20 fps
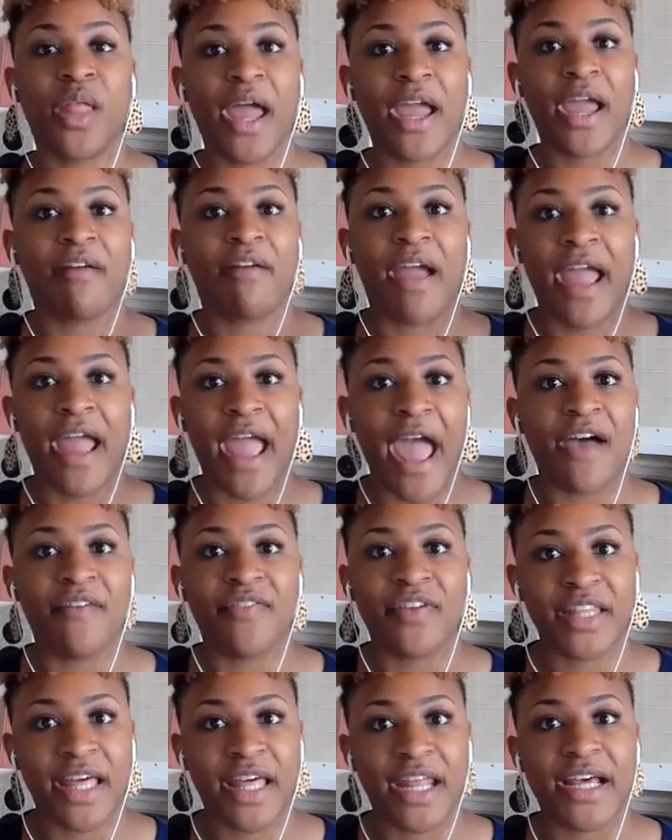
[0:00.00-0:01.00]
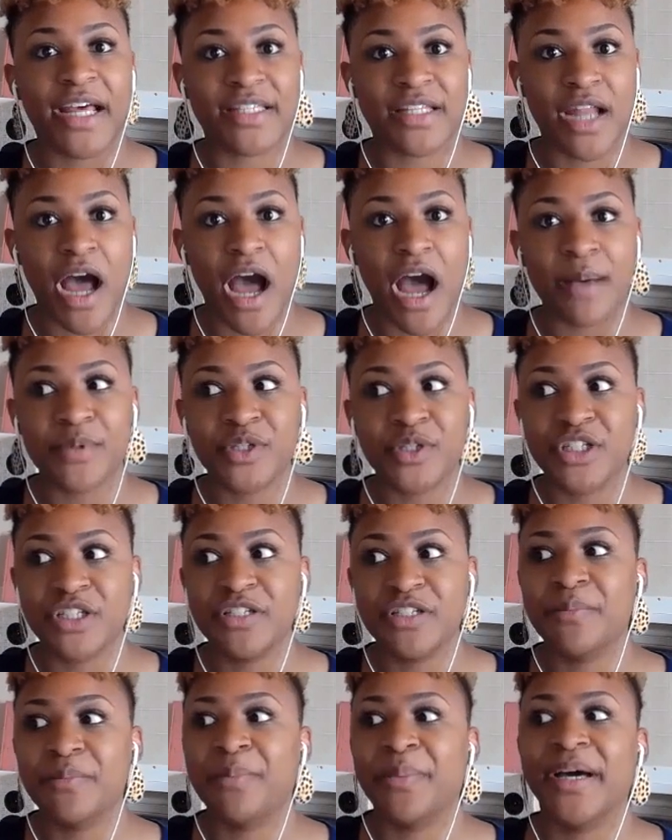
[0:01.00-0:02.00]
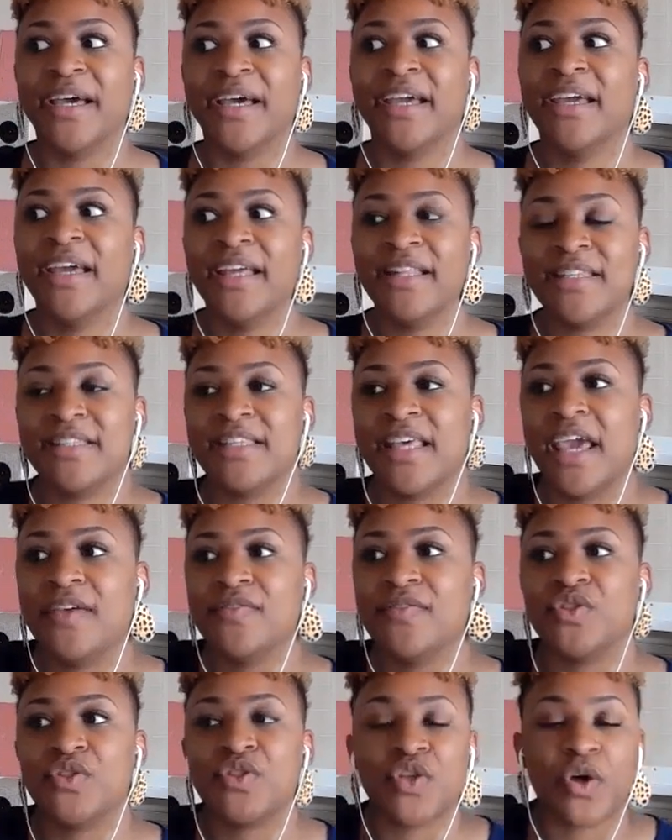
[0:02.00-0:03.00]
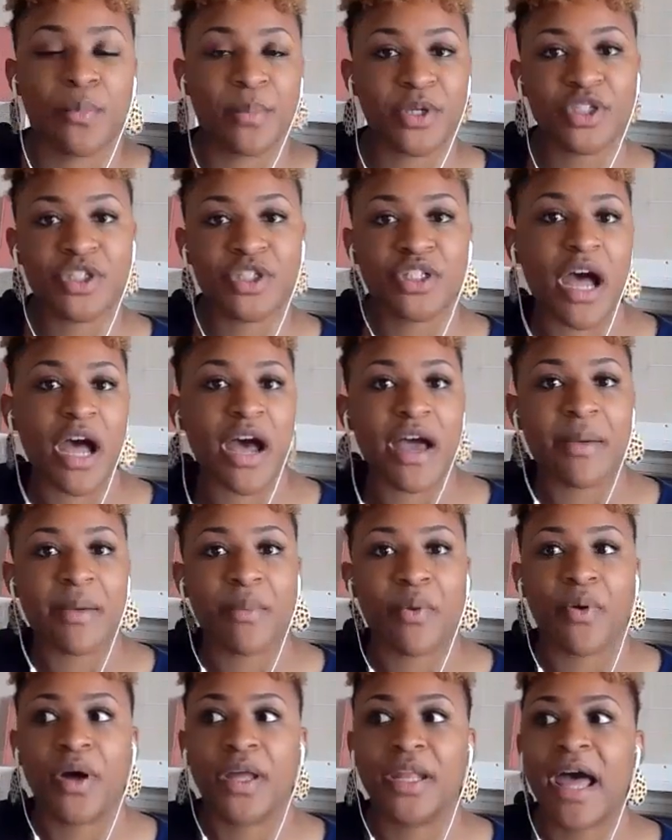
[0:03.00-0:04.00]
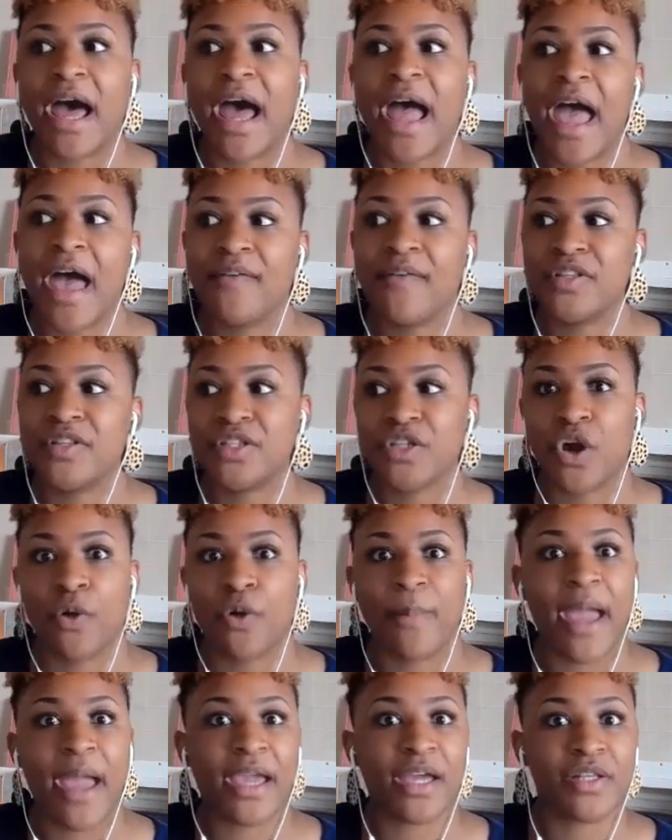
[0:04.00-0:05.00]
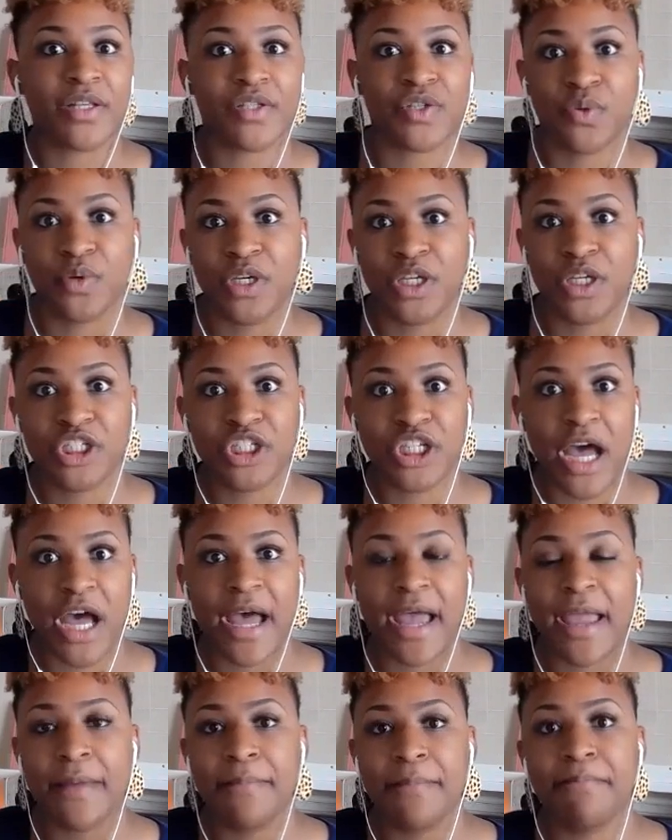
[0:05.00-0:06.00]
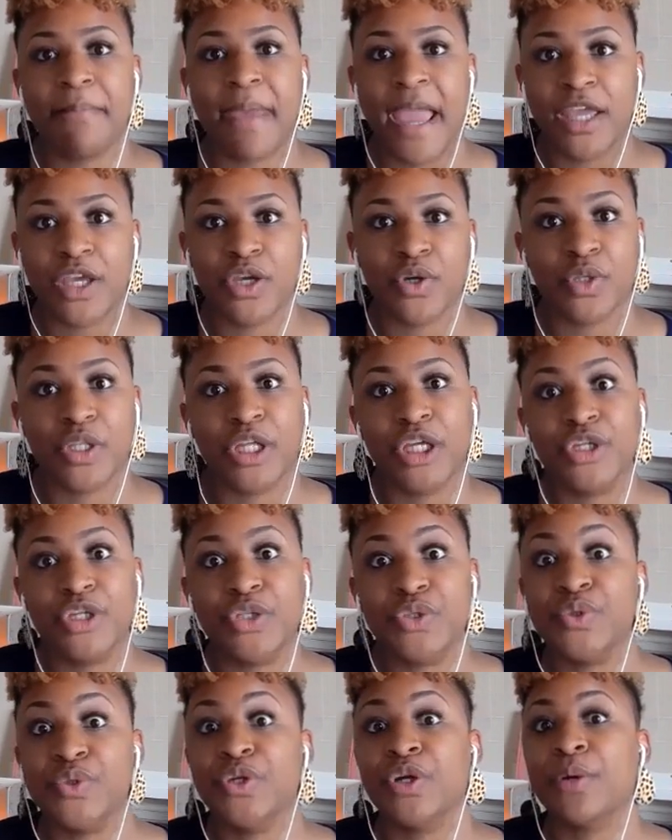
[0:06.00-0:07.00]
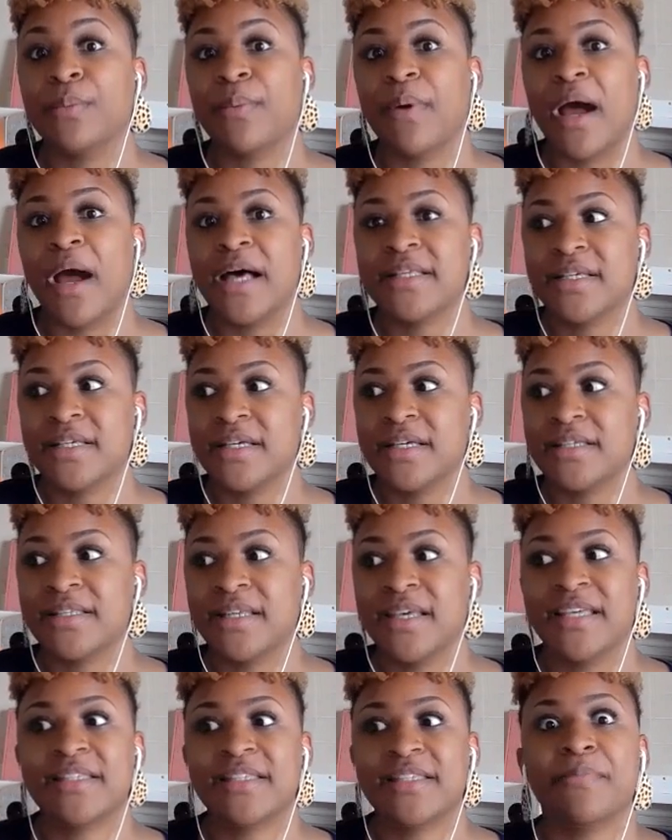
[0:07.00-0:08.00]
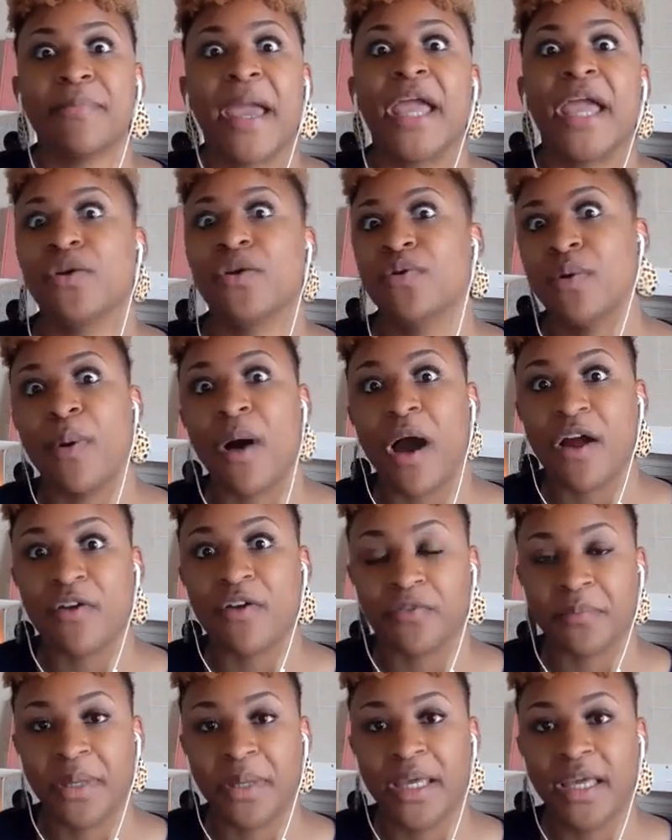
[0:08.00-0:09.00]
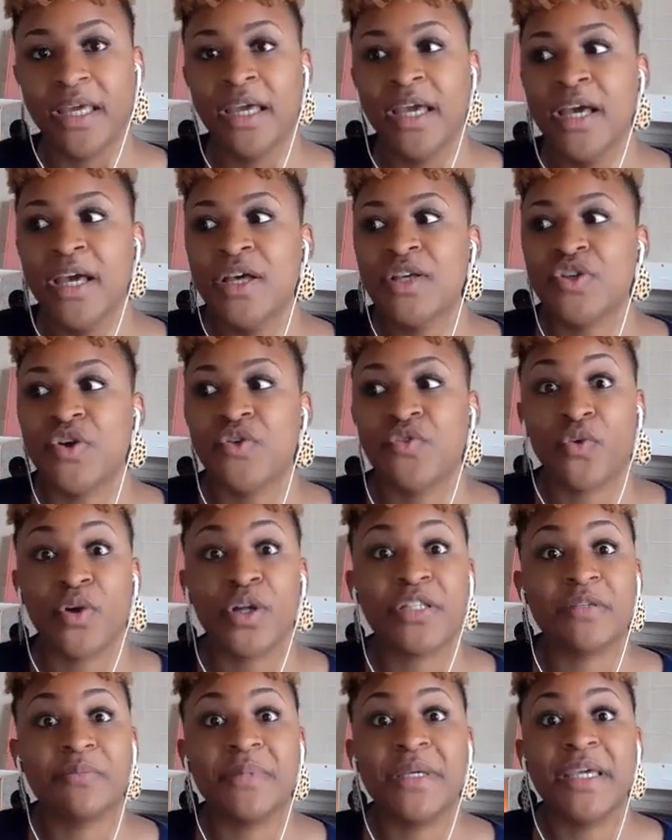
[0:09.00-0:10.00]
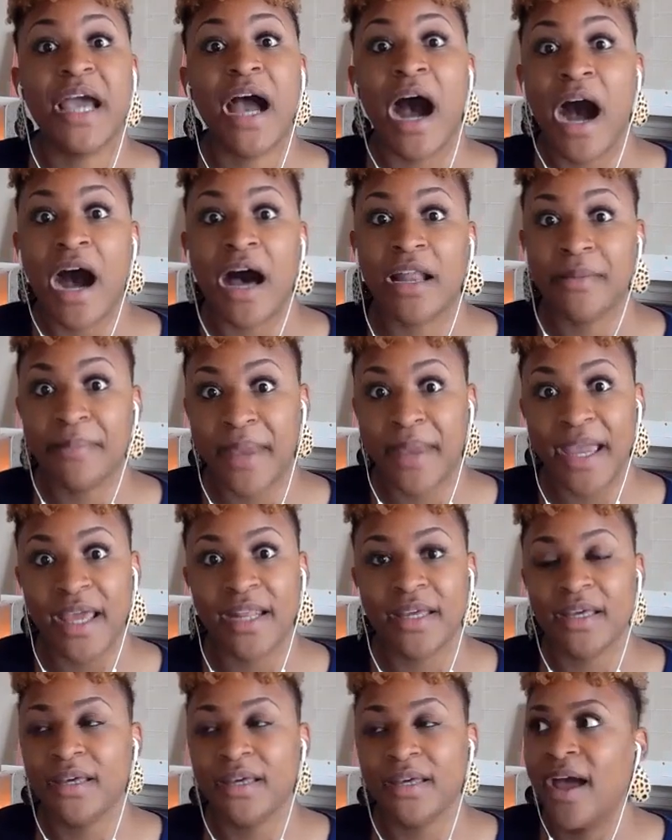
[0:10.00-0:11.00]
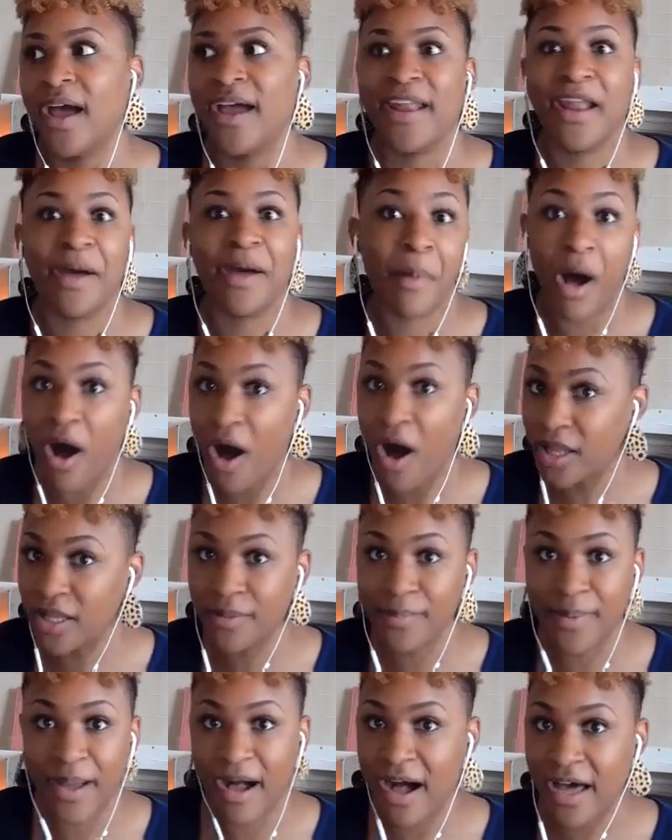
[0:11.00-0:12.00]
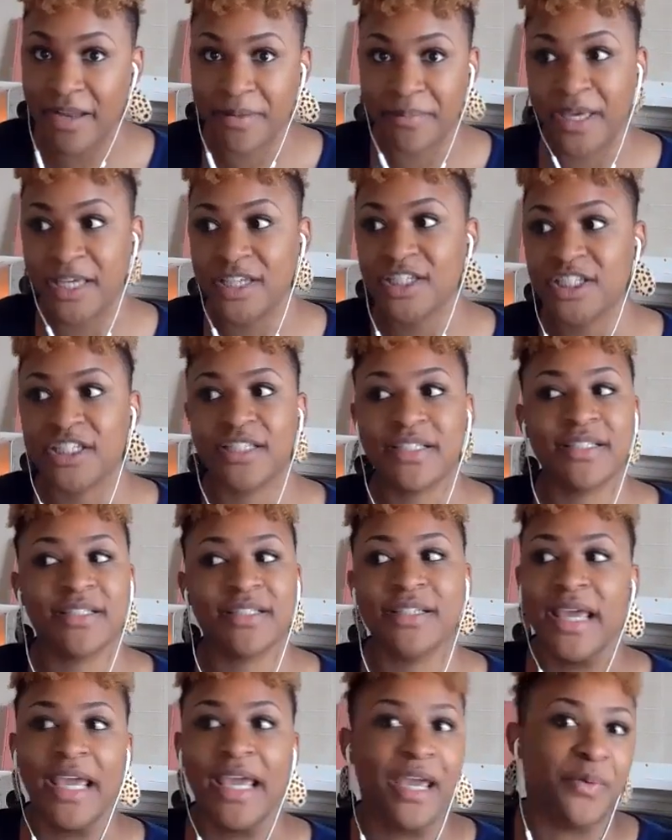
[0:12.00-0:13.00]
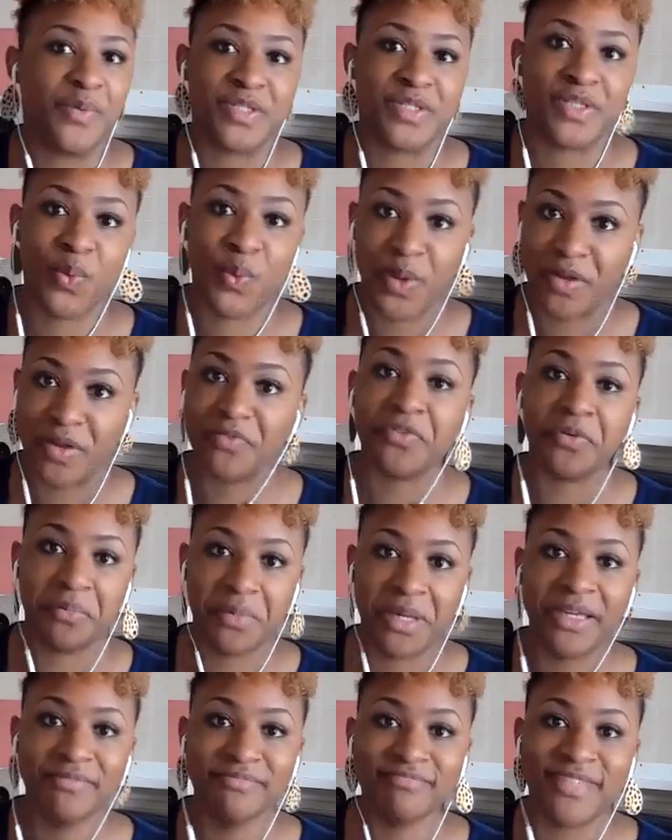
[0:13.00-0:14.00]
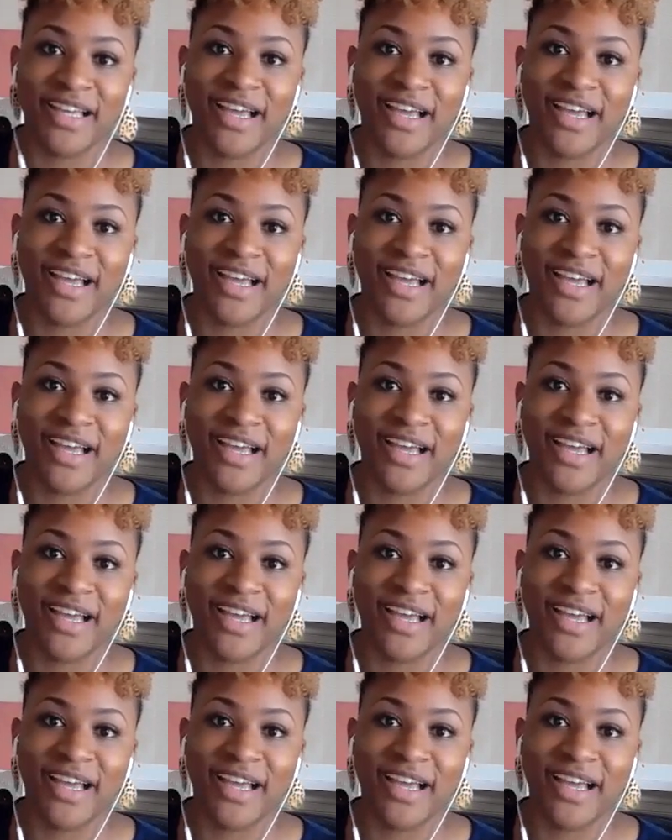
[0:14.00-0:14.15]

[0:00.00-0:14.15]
like, right, having that as an option, but it saves you so much time on not having to go back and screenshot and manually do your process. It's the manual part for me. So for it to be automated, and I'm all about automation, it was a win for me,